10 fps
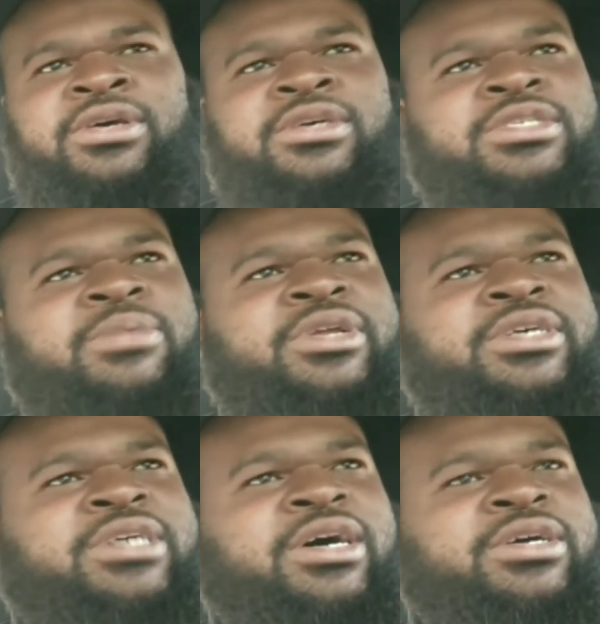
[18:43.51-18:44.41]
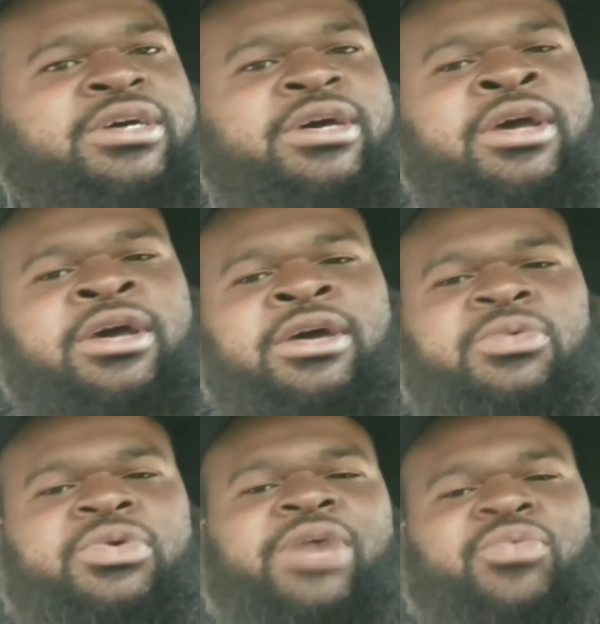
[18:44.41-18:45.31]
some of these uh
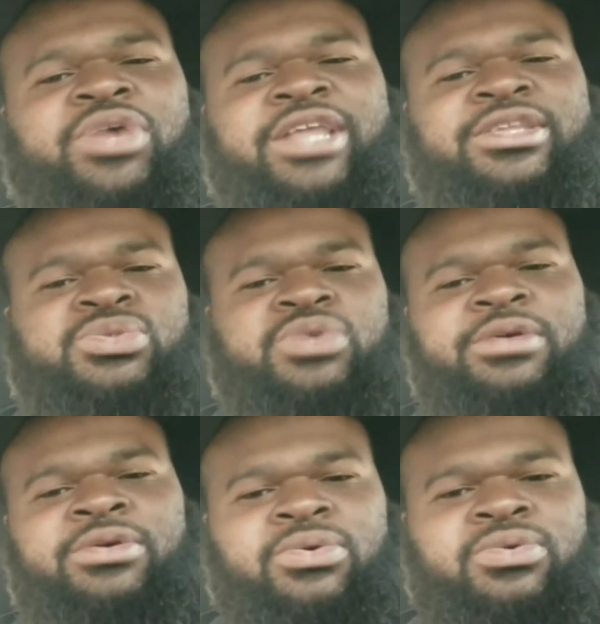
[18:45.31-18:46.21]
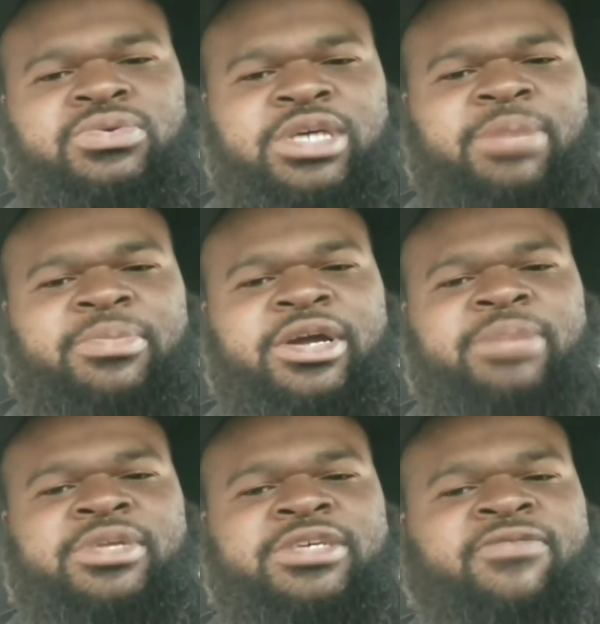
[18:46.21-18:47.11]
we got we got the dream cruise coming up
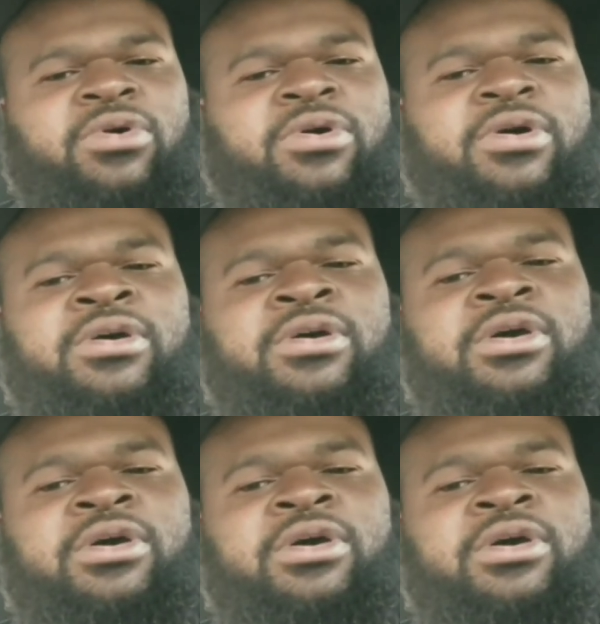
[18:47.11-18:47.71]
this fall